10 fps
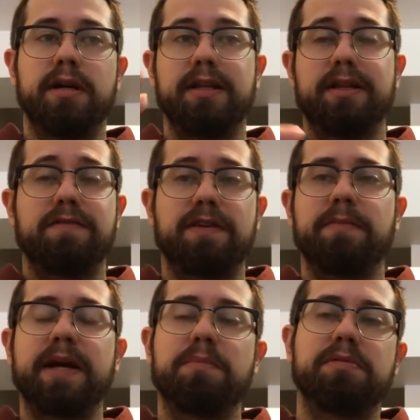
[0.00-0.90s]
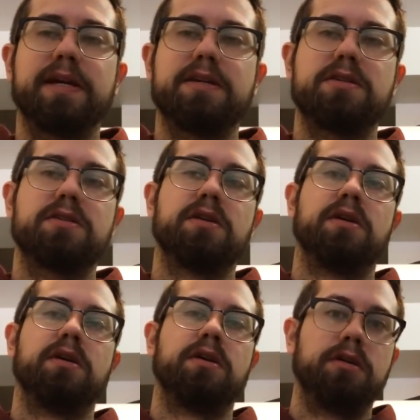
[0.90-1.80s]
And then from that place,
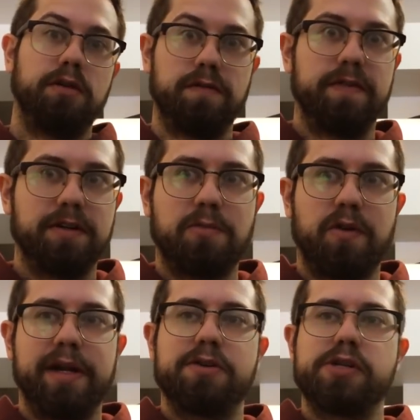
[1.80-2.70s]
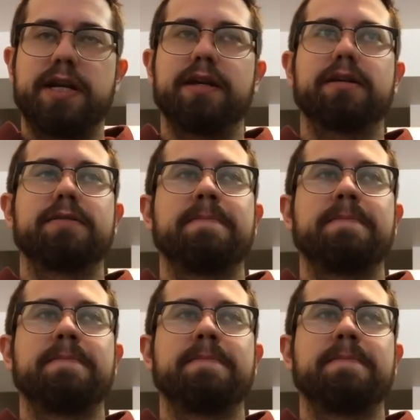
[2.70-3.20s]
you feel more energetic.